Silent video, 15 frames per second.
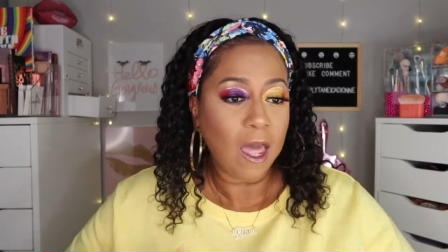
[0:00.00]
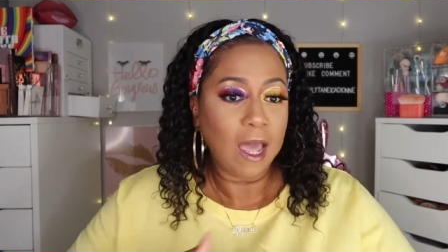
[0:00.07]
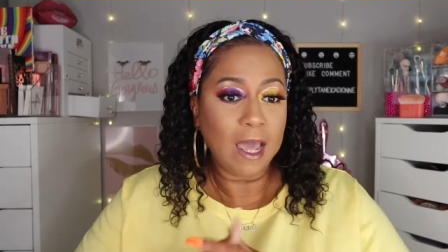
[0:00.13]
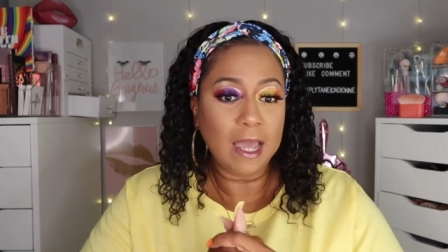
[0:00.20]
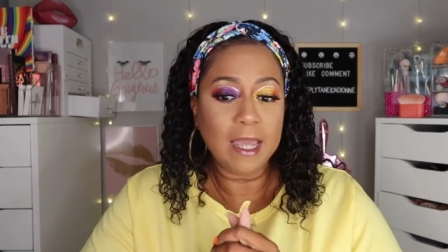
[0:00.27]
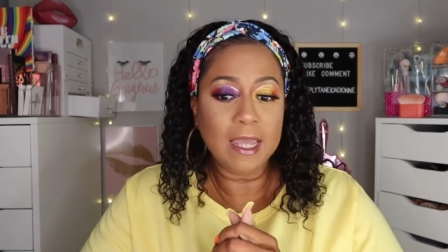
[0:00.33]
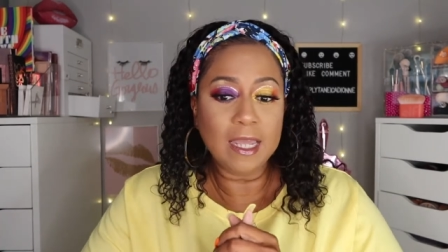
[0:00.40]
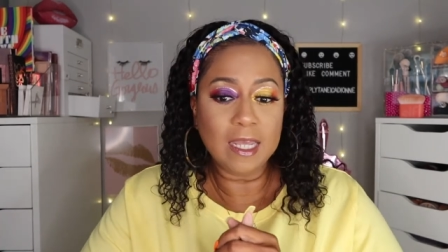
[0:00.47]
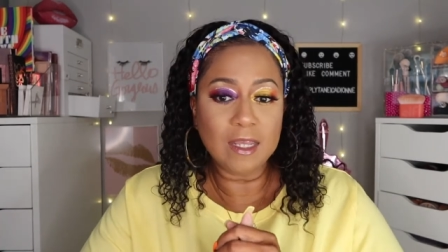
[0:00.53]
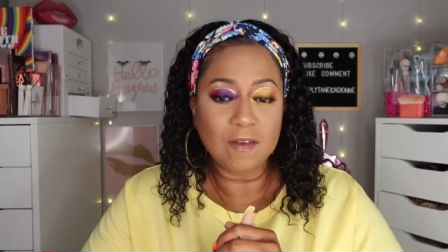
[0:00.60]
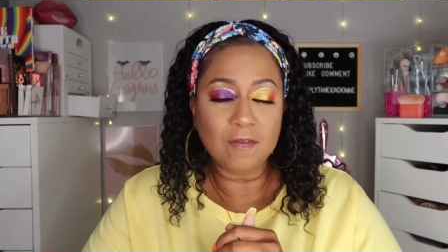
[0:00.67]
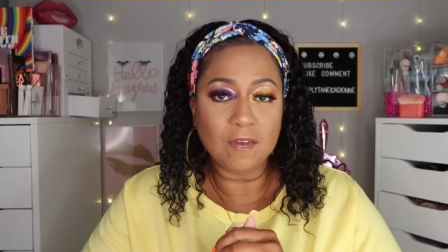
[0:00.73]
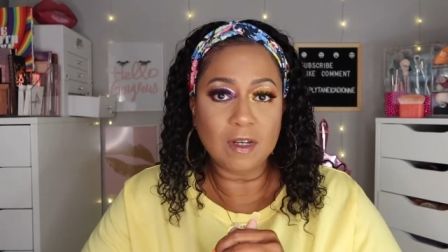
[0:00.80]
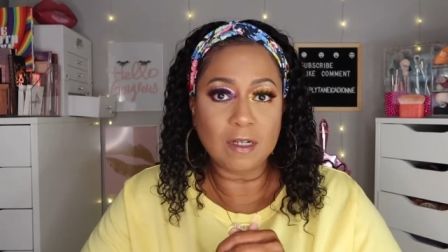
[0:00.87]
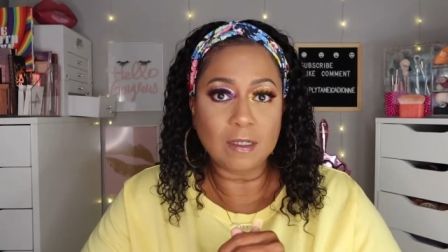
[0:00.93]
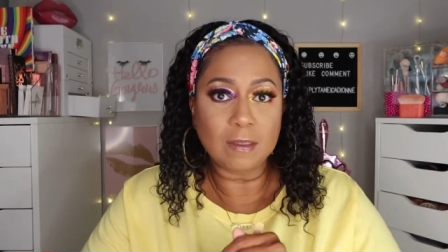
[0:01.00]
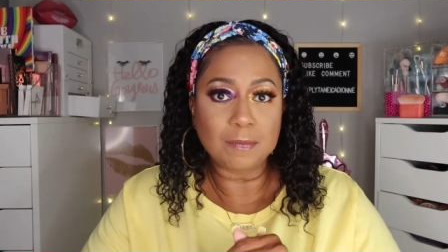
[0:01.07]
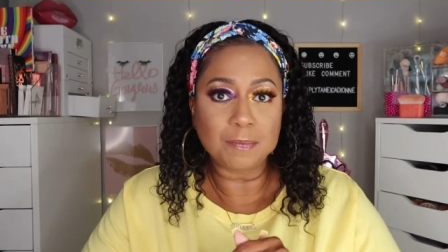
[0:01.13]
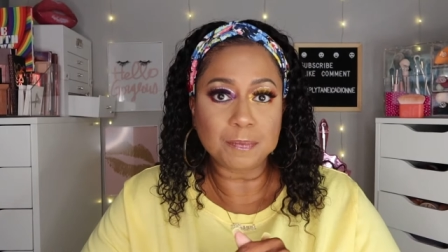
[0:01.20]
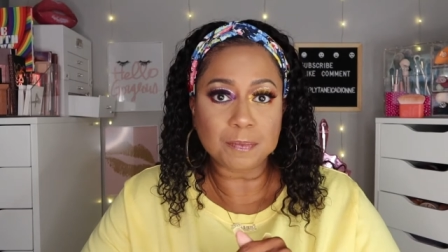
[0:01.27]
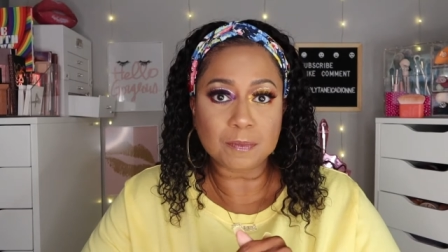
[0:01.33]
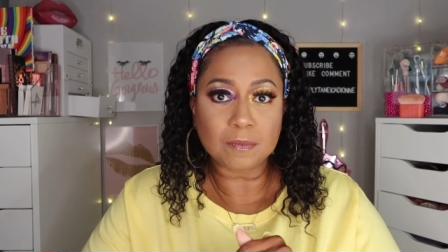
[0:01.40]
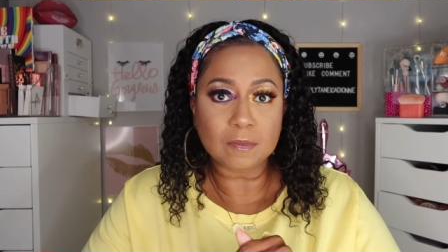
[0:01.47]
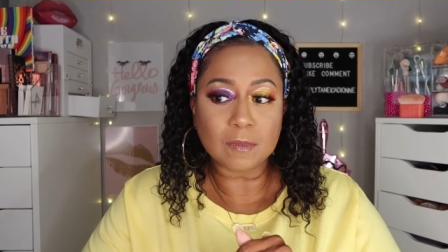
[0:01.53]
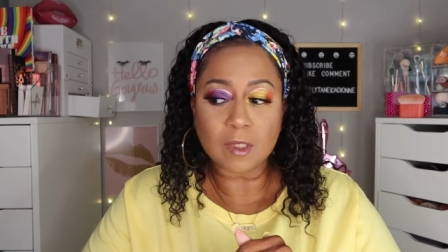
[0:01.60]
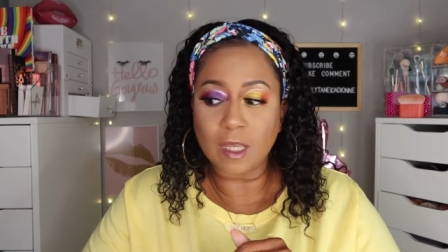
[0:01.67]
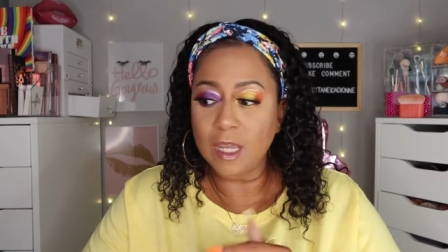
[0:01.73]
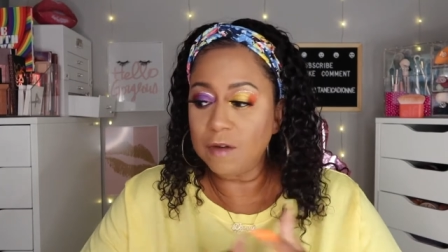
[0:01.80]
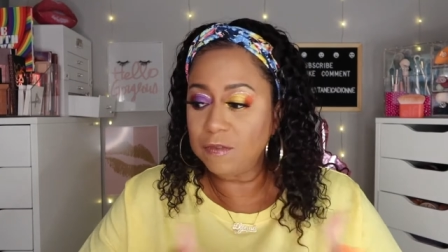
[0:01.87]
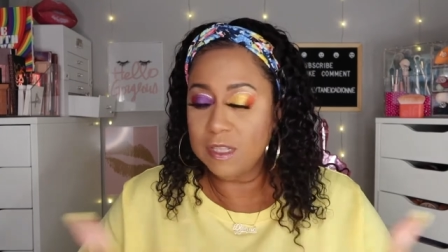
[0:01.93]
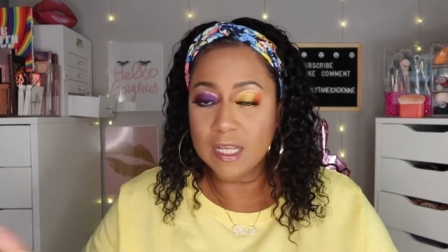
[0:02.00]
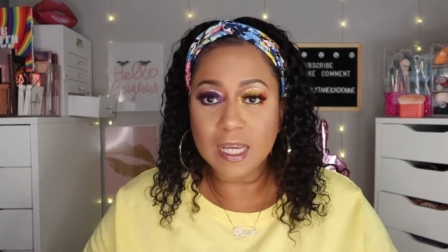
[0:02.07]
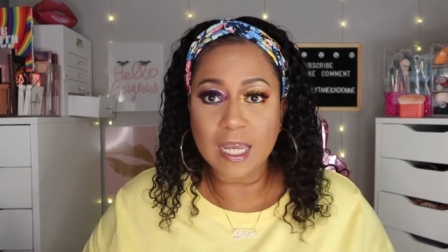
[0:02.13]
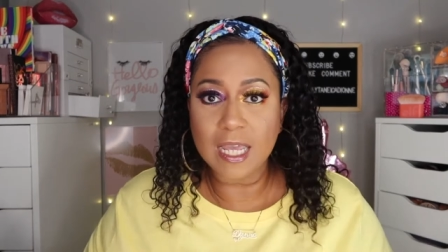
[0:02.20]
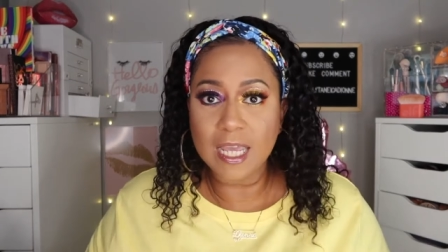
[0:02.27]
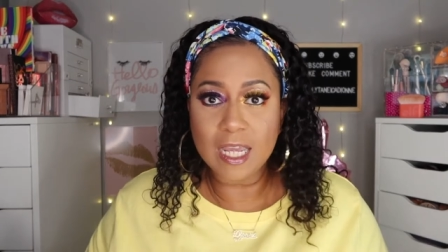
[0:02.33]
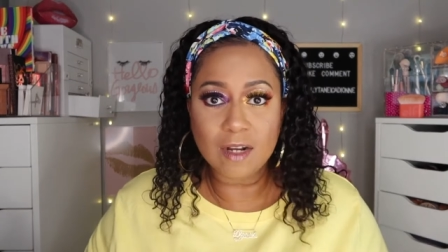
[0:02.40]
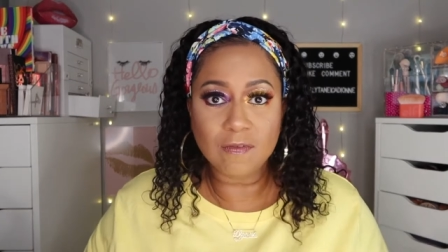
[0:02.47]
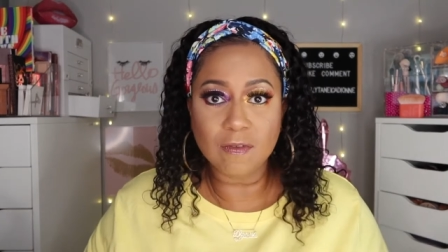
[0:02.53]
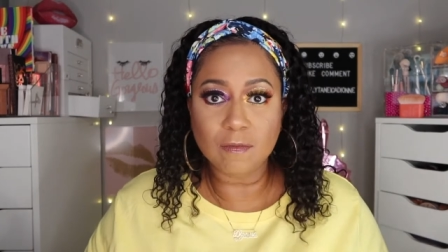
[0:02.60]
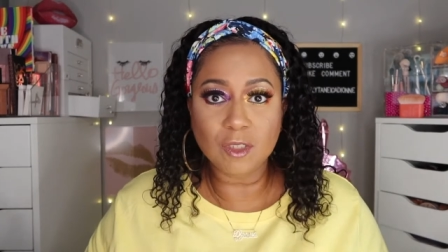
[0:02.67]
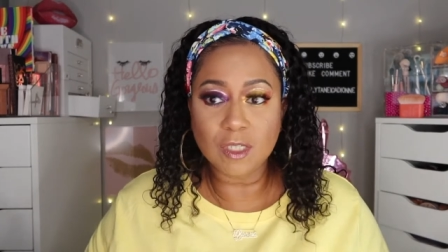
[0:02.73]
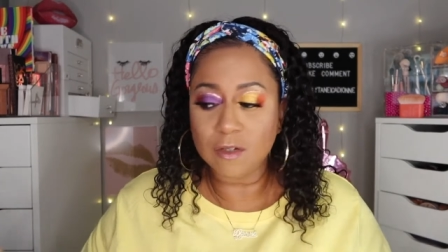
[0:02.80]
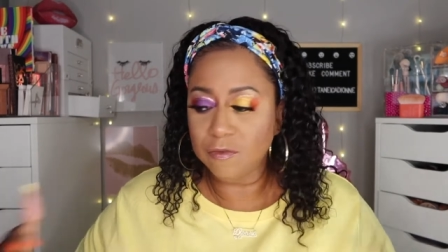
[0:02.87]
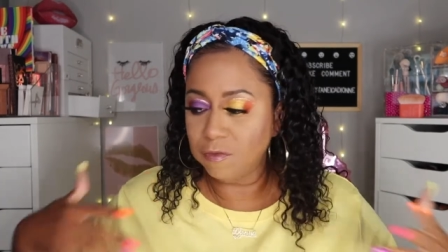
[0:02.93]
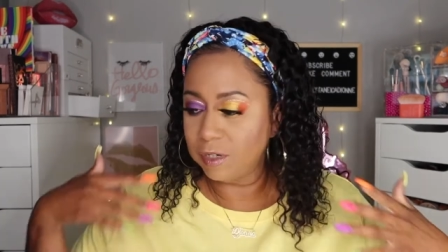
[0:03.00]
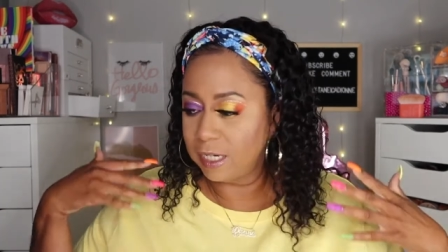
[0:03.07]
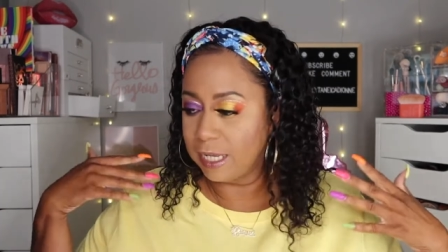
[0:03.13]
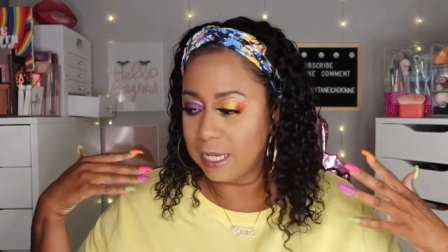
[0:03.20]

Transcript: I have um everything I have from Jeffree.